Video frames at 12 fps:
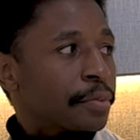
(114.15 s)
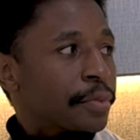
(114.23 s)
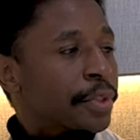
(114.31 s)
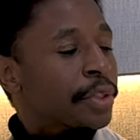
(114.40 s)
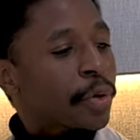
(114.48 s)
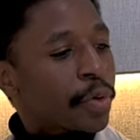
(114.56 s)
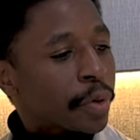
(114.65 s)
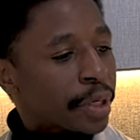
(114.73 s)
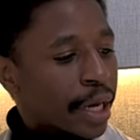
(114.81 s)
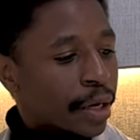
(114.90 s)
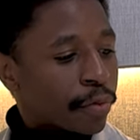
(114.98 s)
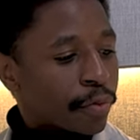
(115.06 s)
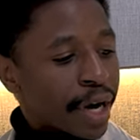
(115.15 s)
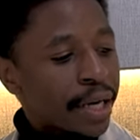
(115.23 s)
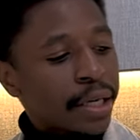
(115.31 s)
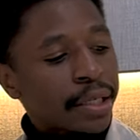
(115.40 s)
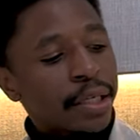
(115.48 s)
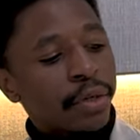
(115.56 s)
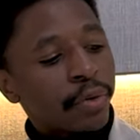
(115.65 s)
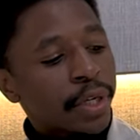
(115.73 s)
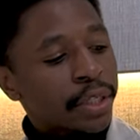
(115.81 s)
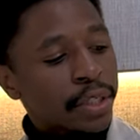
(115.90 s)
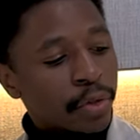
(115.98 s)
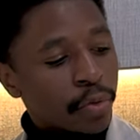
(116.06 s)
So like writing
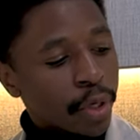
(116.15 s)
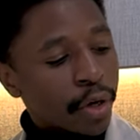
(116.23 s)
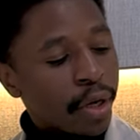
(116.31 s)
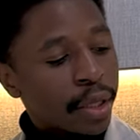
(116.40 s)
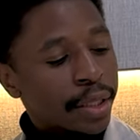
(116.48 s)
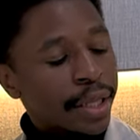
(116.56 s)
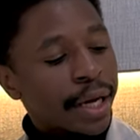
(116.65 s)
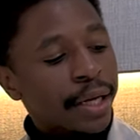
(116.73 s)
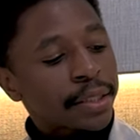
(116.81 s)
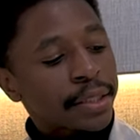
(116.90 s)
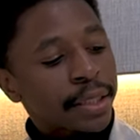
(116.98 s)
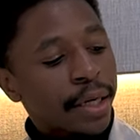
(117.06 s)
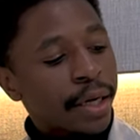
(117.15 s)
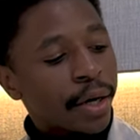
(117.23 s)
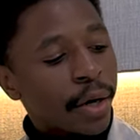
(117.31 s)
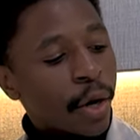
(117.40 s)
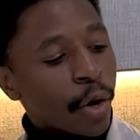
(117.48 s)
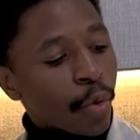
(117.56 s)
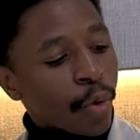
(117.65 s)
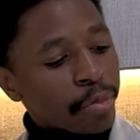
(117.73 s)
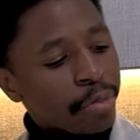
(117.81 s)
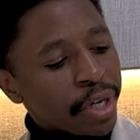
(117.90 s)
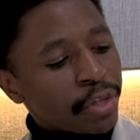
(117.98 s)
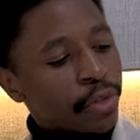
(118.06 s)
lyrics and doing all of that, what
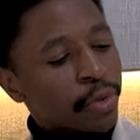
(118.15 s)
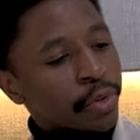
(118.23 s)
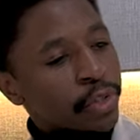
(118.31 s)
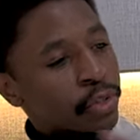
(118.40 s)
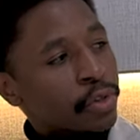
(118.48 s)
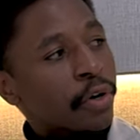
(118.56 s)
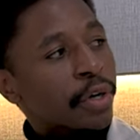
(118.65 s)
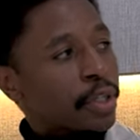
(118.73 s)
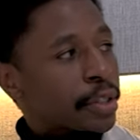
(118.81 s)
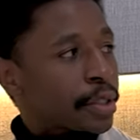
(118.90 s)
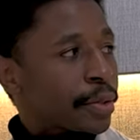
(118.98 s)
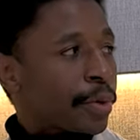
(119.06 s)
made you start?